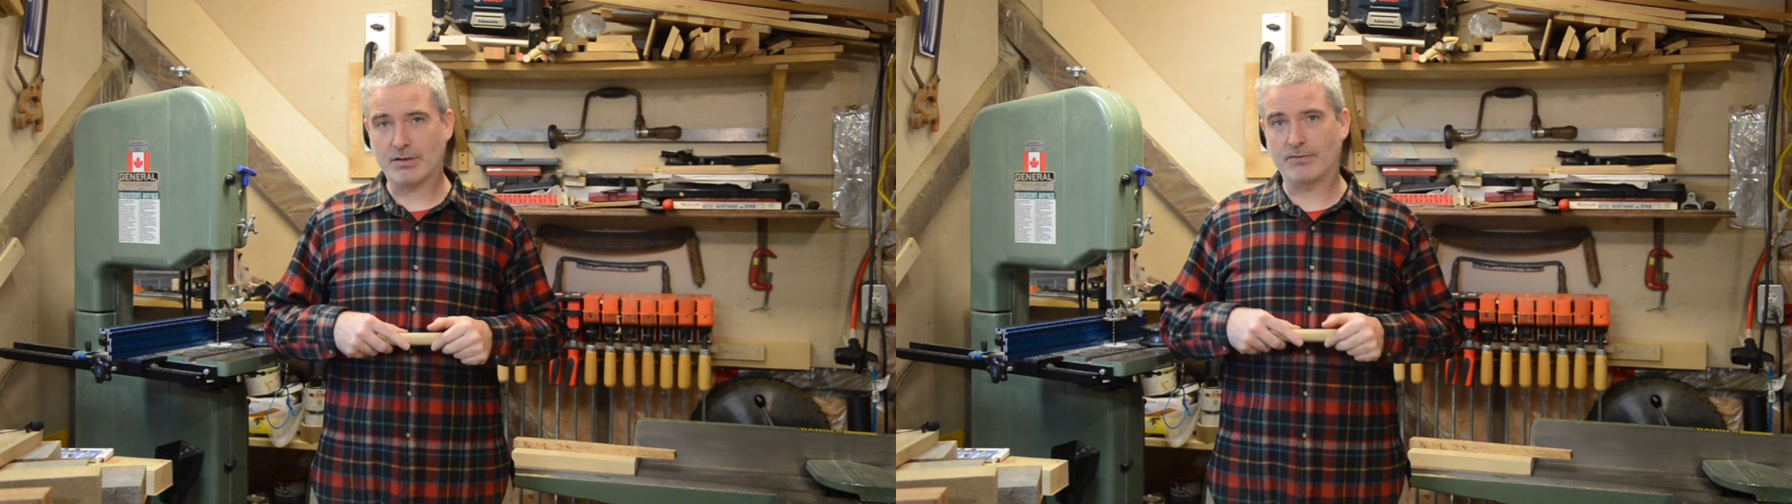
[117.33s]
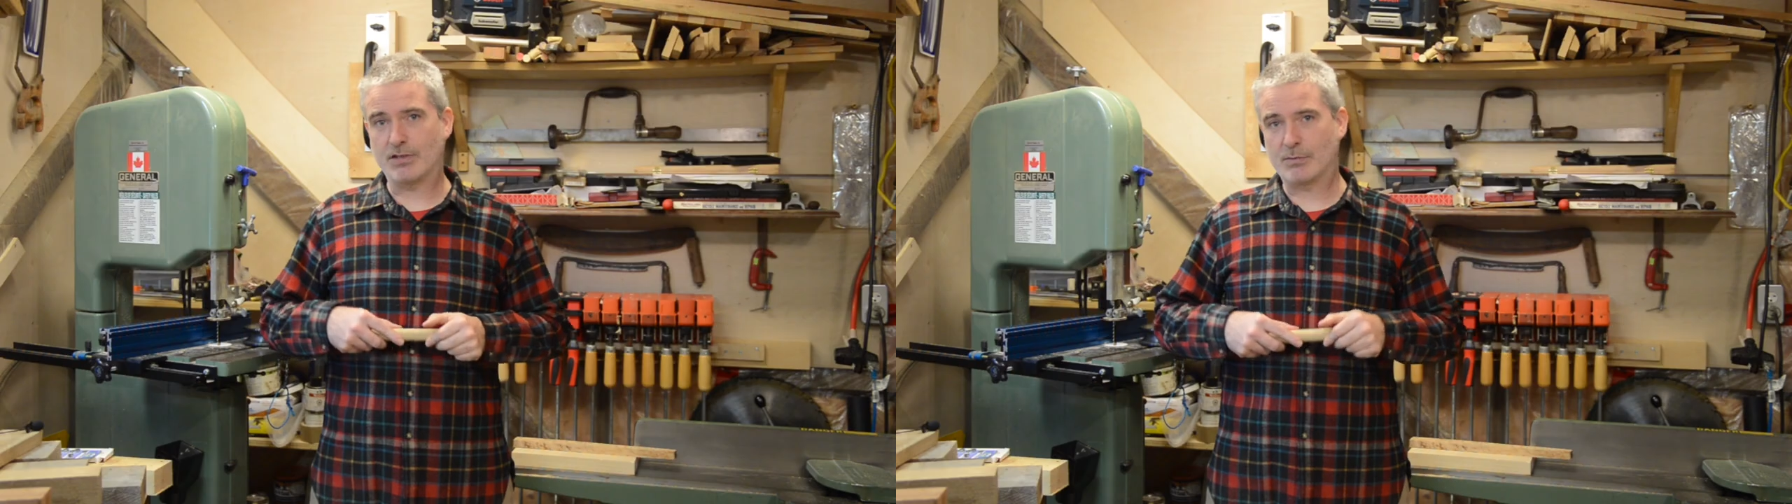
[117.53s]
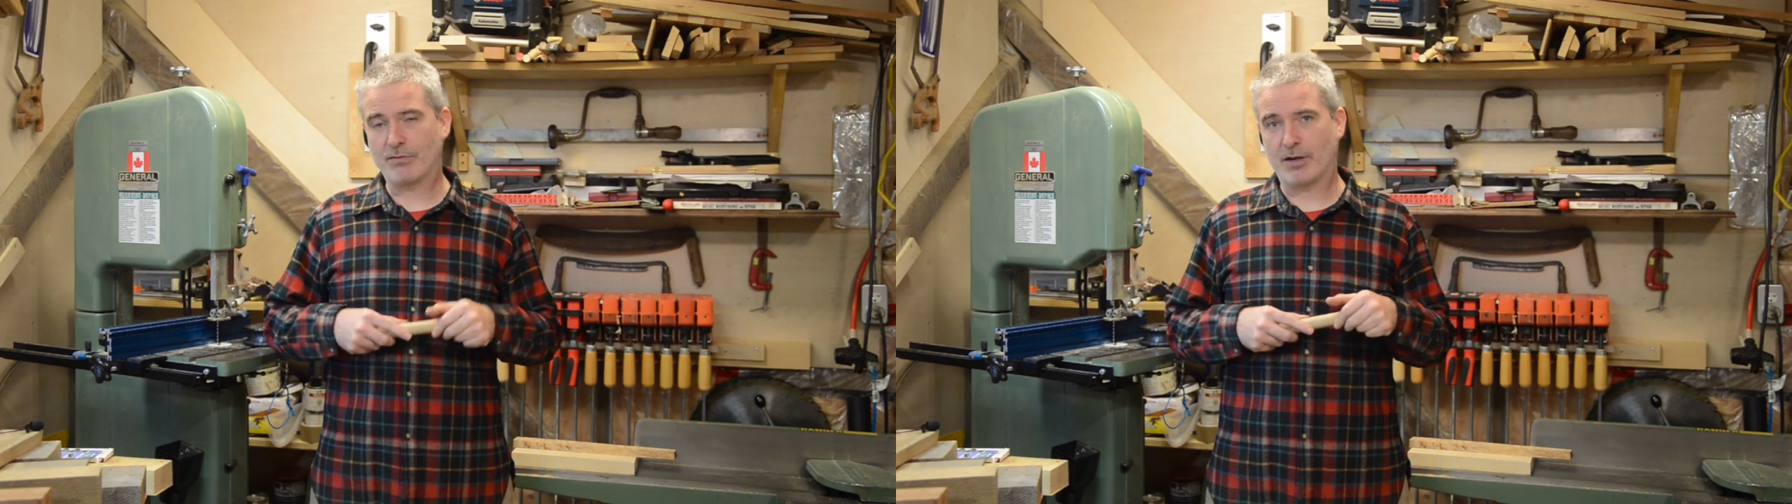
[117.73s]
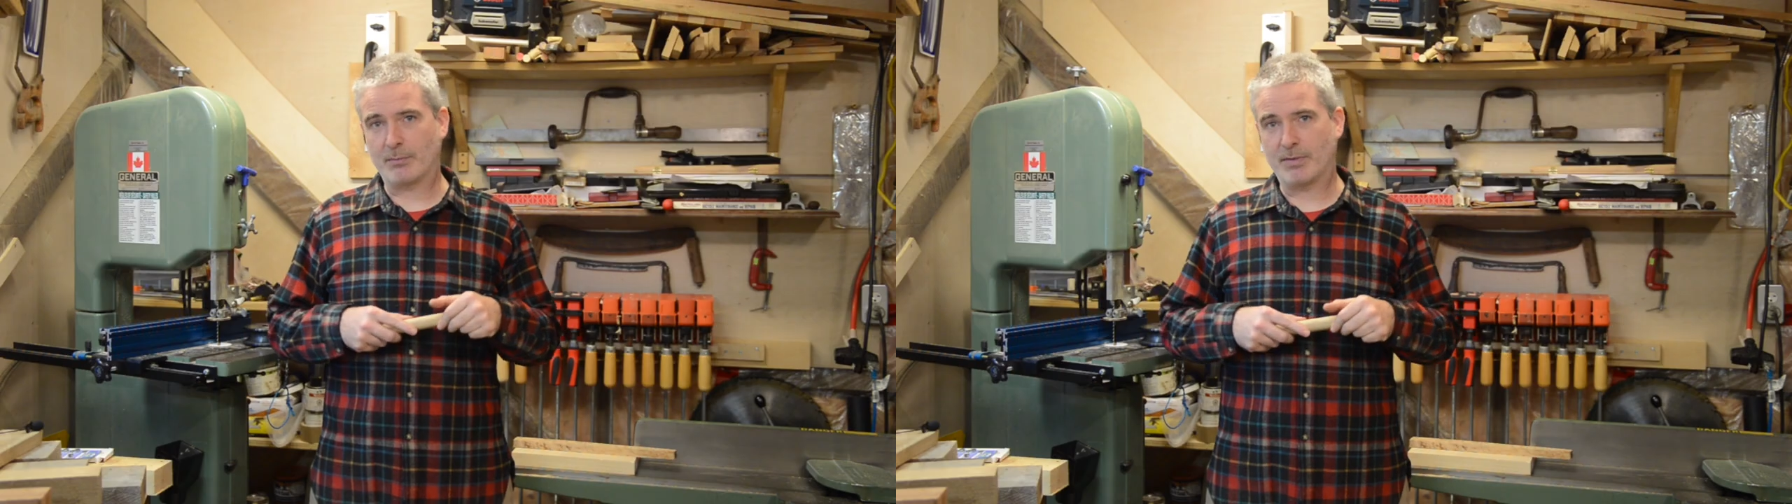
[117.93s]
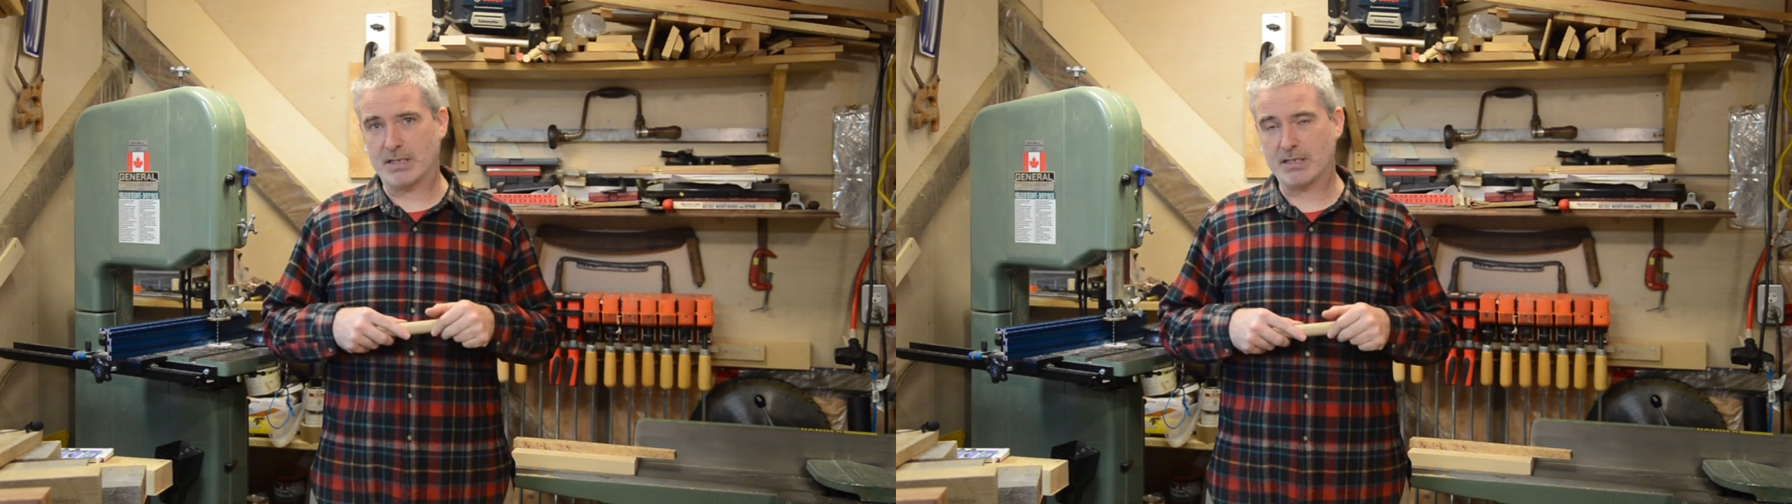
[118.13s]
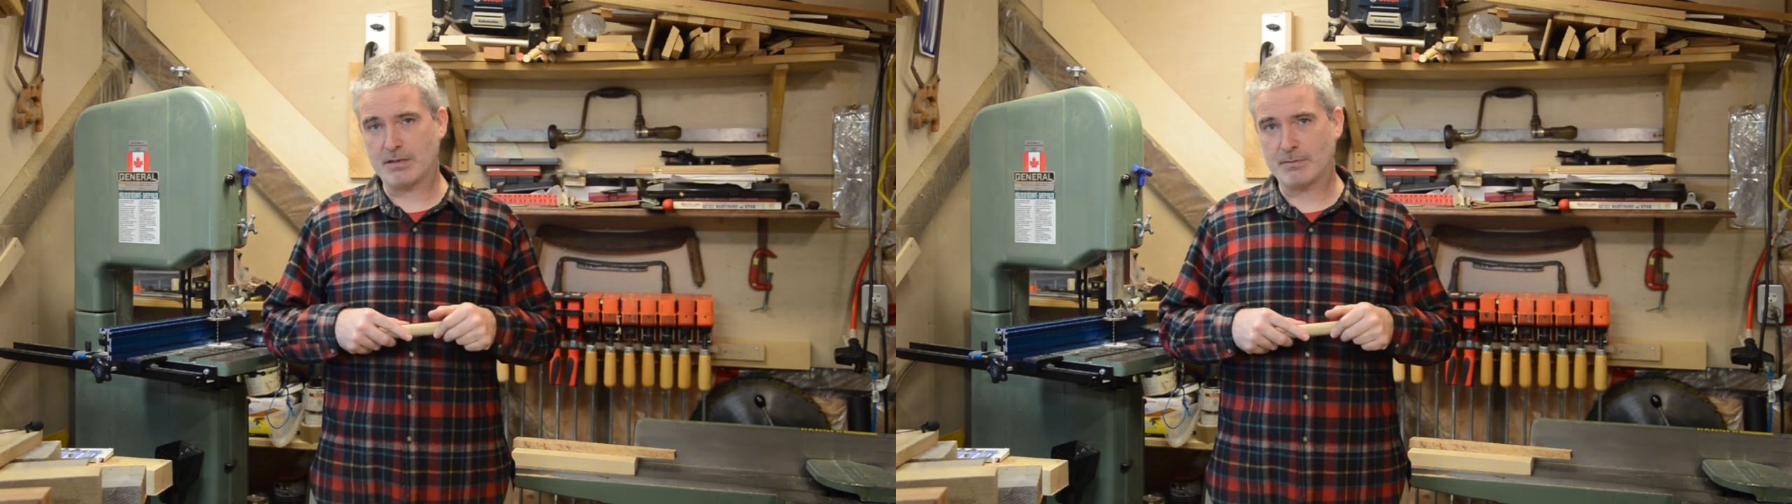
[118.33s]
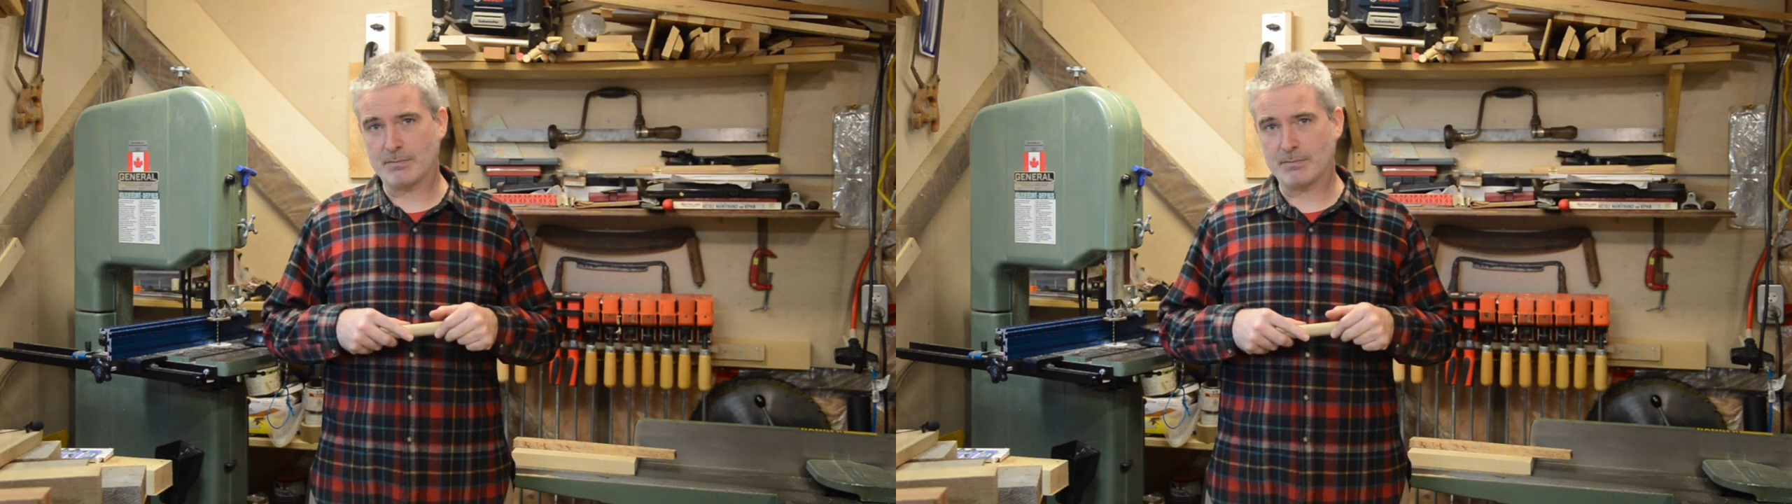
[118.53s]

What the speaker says: of timber frame pegs.